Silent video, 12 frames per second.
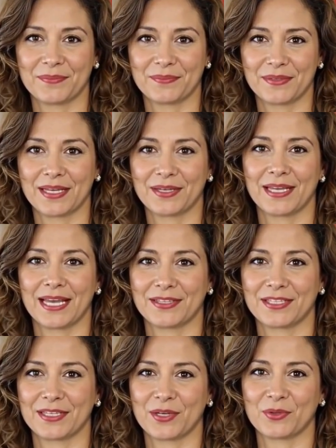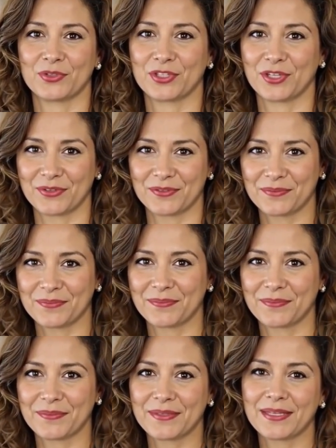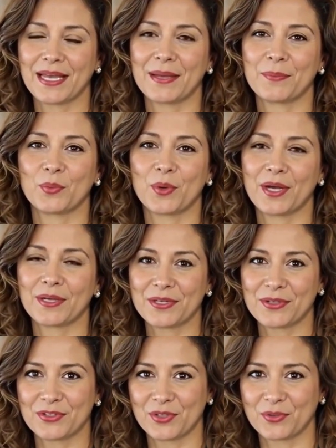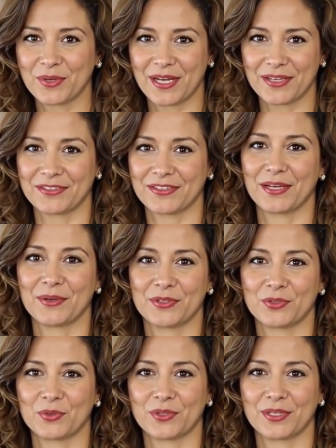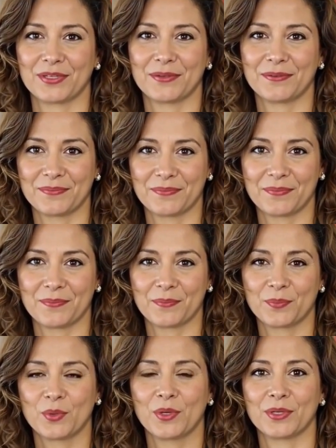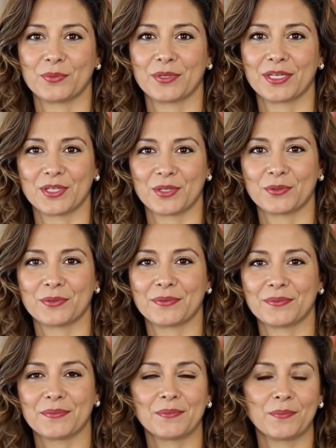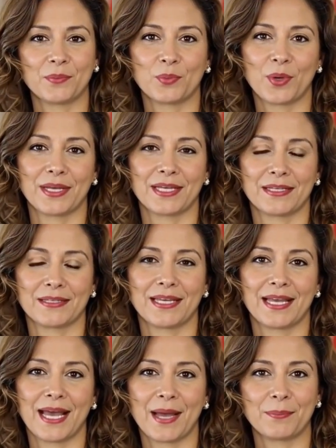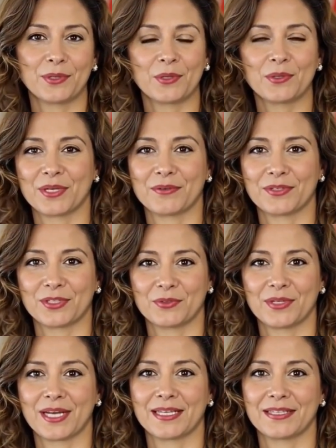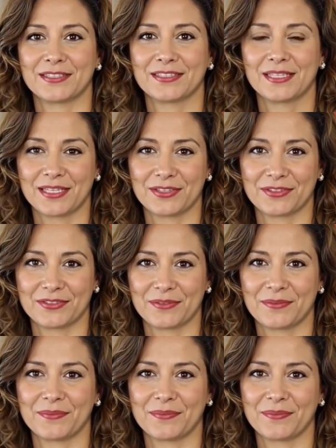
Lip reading: The Atlantic Ocean. Name 1 U.S. territory. Puerto Rico. What is the capital of the United States?